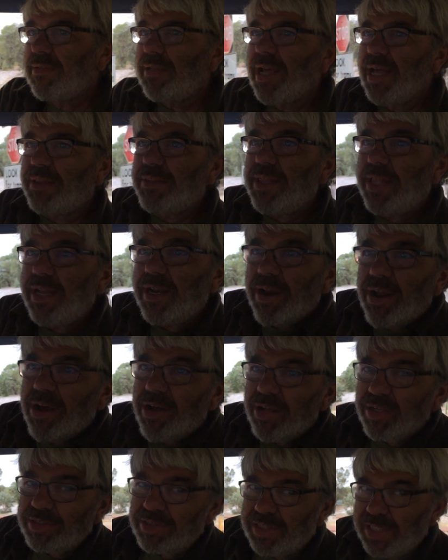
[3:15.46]
Not that
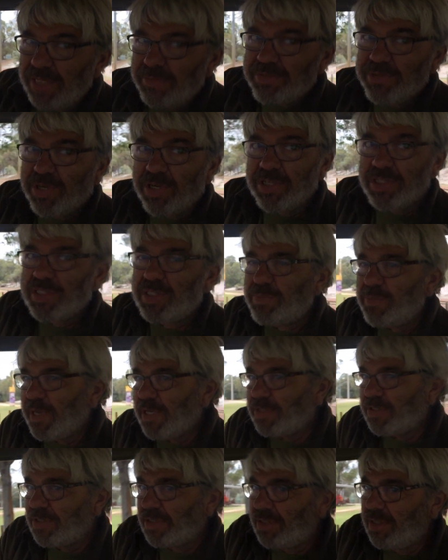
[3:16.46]
all Jeeps aren't
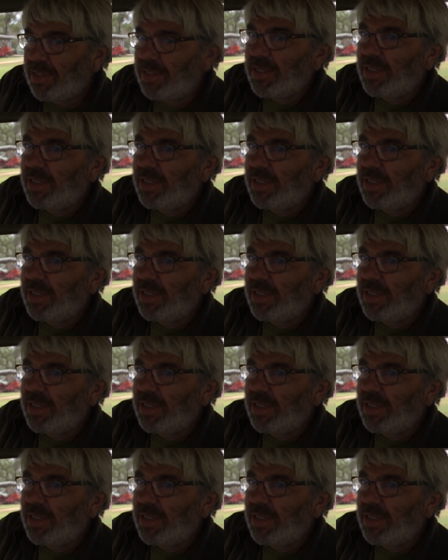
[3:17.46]
special,